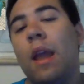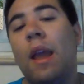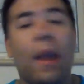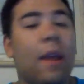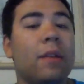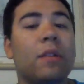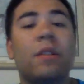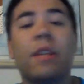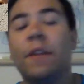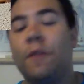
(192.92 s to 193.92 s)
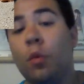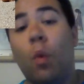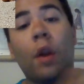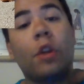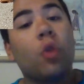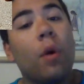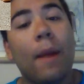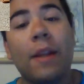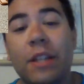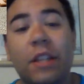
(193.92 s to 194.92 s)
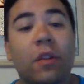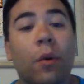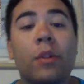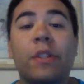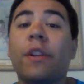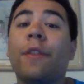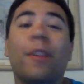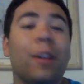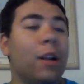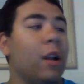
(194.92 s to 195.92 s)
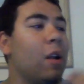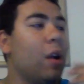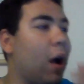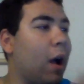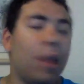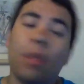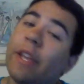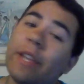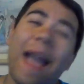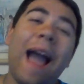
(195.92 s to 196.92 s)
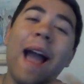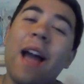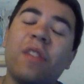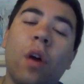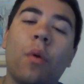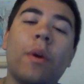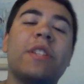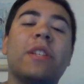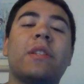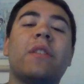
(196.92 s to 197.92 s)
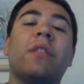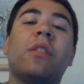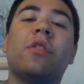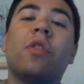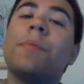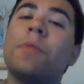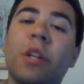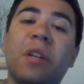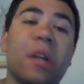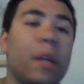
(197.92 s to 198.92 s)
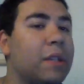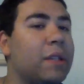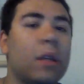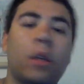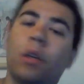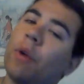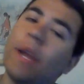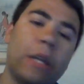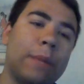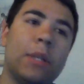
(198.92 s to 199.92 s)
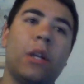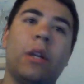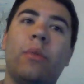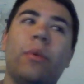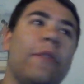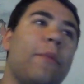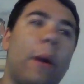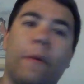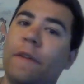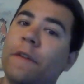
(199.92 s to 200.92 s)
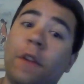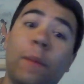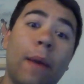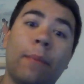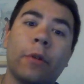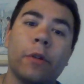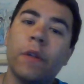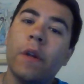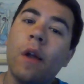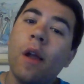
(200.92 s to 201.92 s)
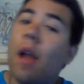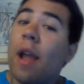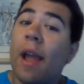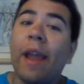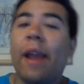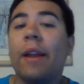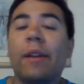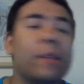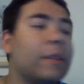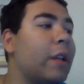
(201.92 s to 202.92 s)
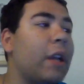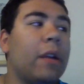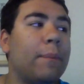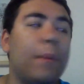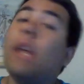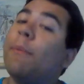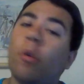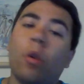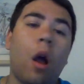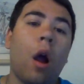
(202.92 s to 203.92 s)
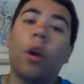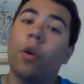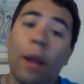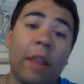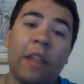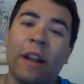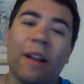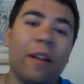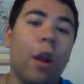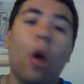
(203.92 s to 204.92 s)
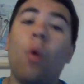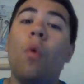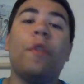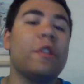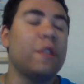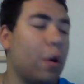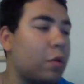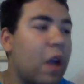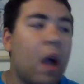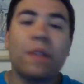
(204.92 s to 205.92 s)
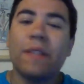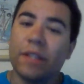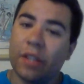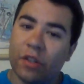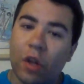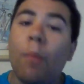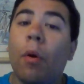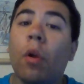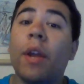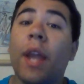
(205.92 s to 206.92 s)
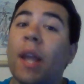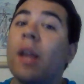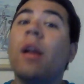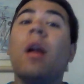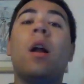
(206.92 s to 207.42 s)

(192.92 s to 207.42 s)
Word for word: and if you want to join my Discord server, uh, link as always is in the description. It's a great community. We have about 50 members, and people are great there. No, there's no toxic. There's no bullying.